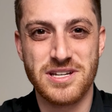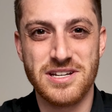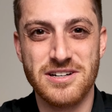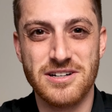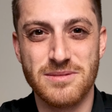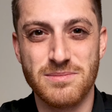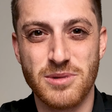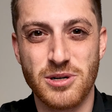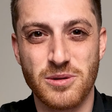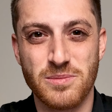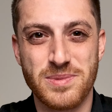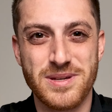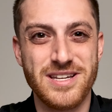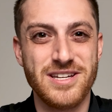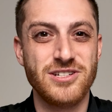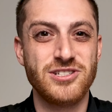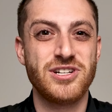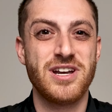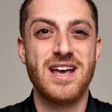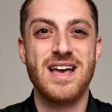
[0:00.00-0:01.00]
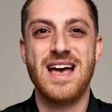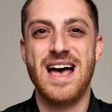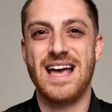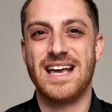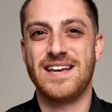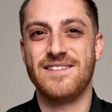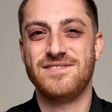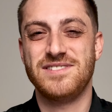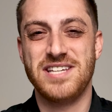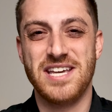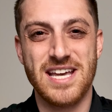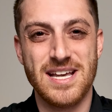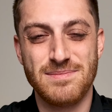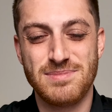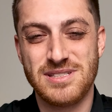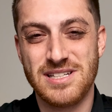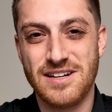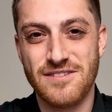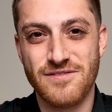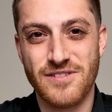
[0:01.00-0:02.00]
here in Myrtle Beach. I give
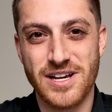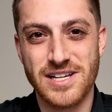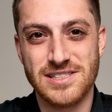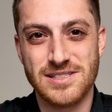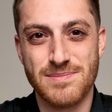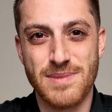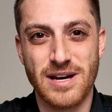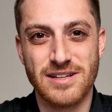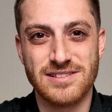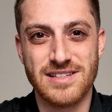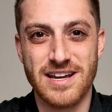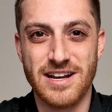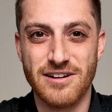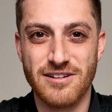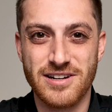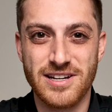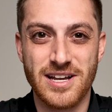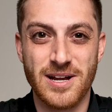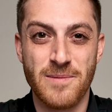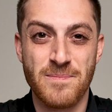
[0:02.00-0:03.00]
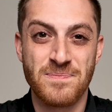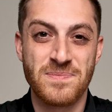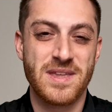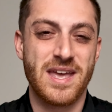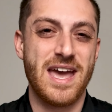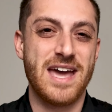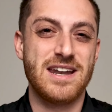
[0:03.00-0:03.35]
tips and advice about the area,